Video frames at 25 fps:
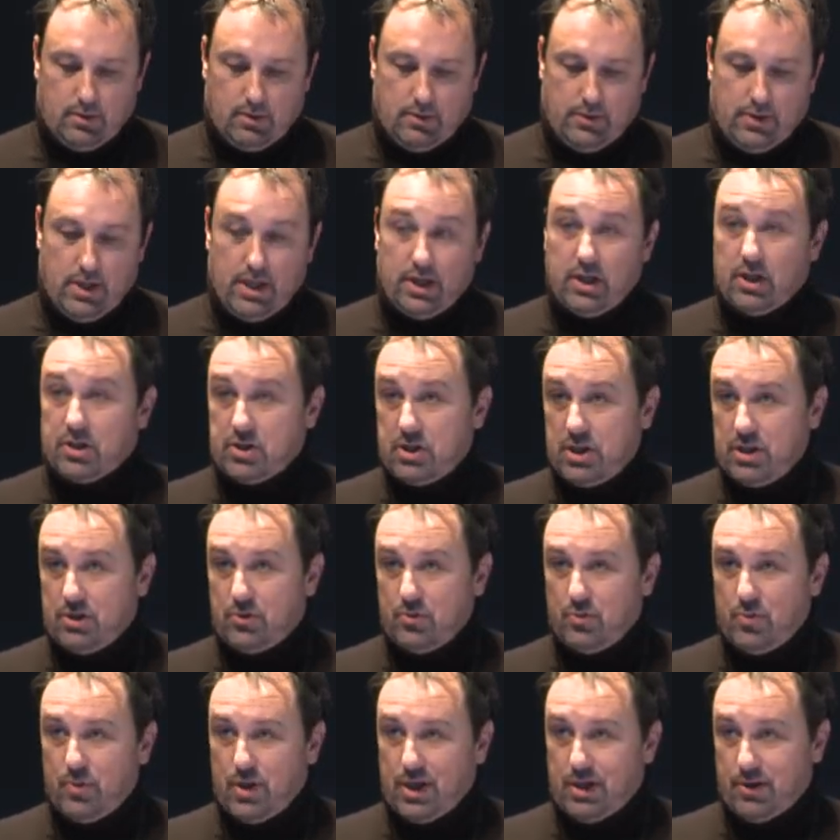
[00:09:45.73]
the energy
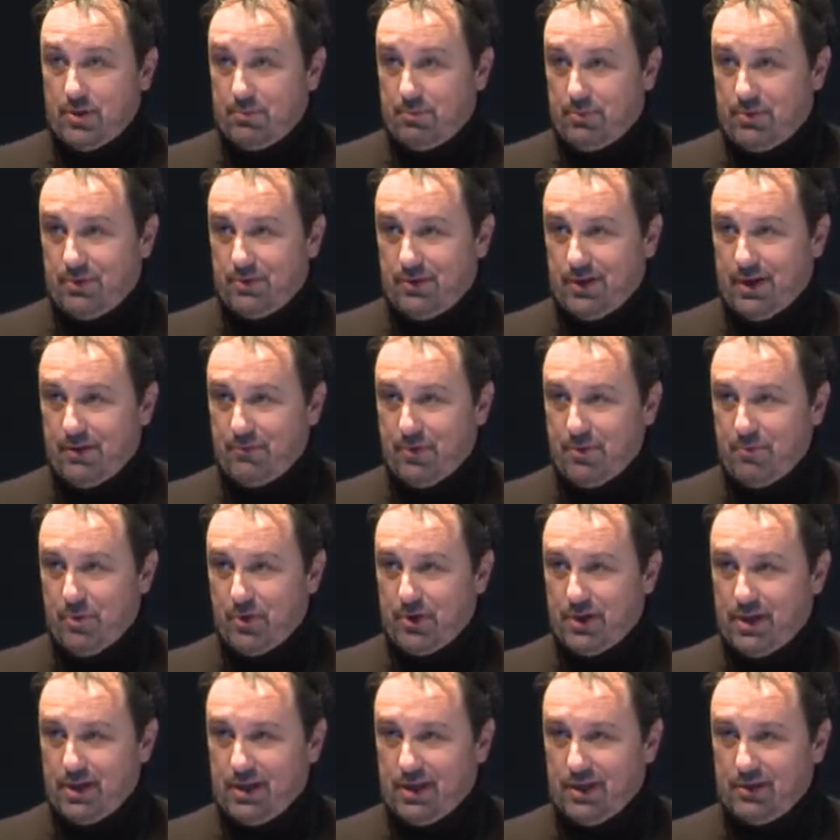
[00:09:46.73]
to wake up every
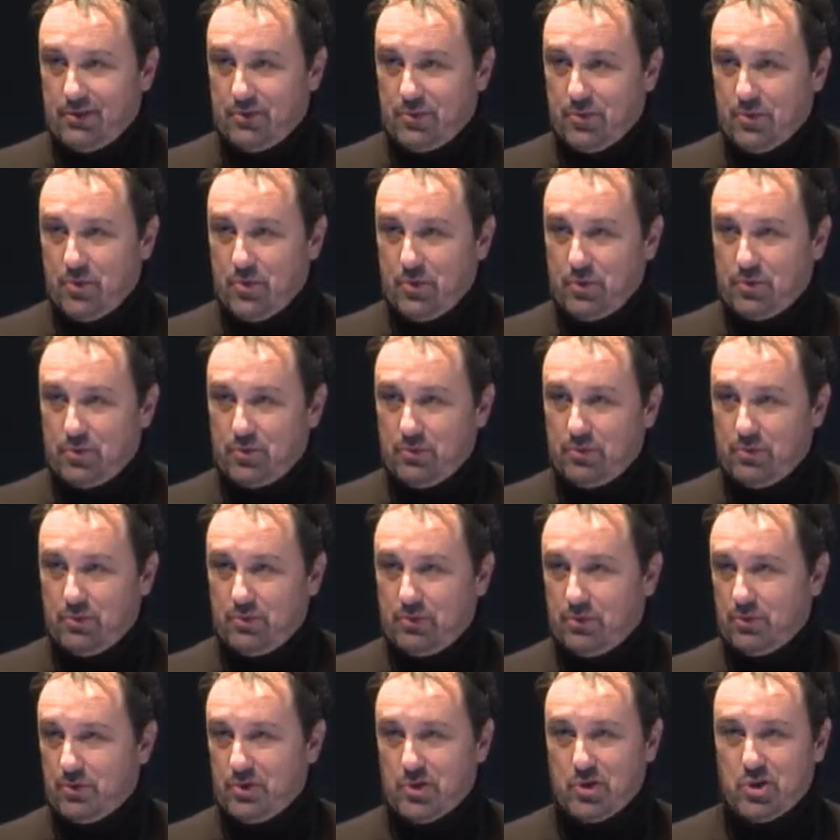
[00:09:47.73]
morning and to go to,
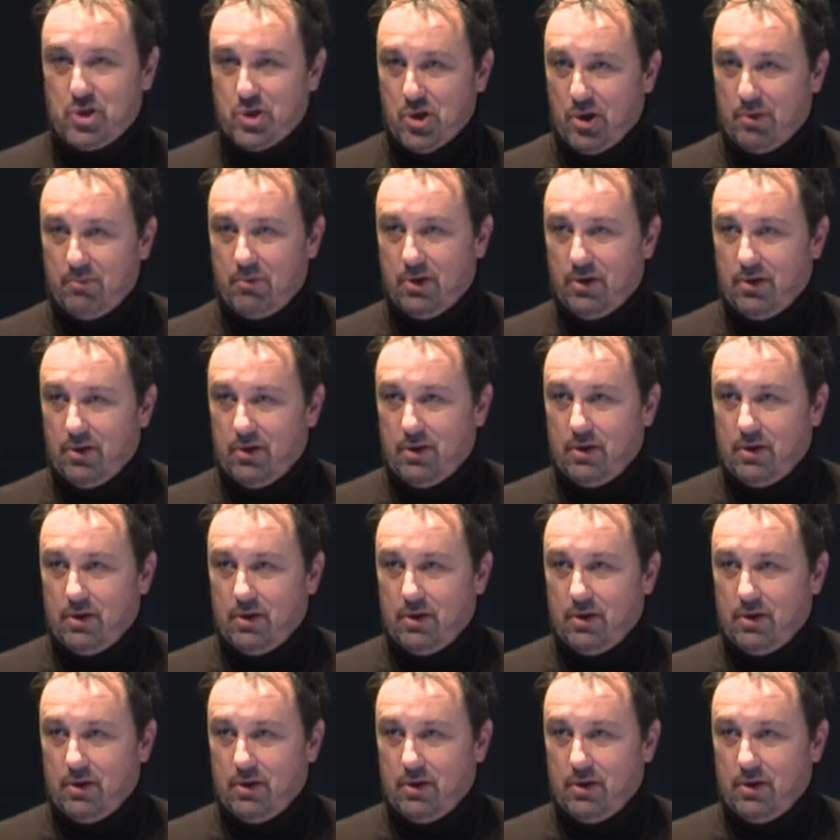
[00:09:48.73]
to the job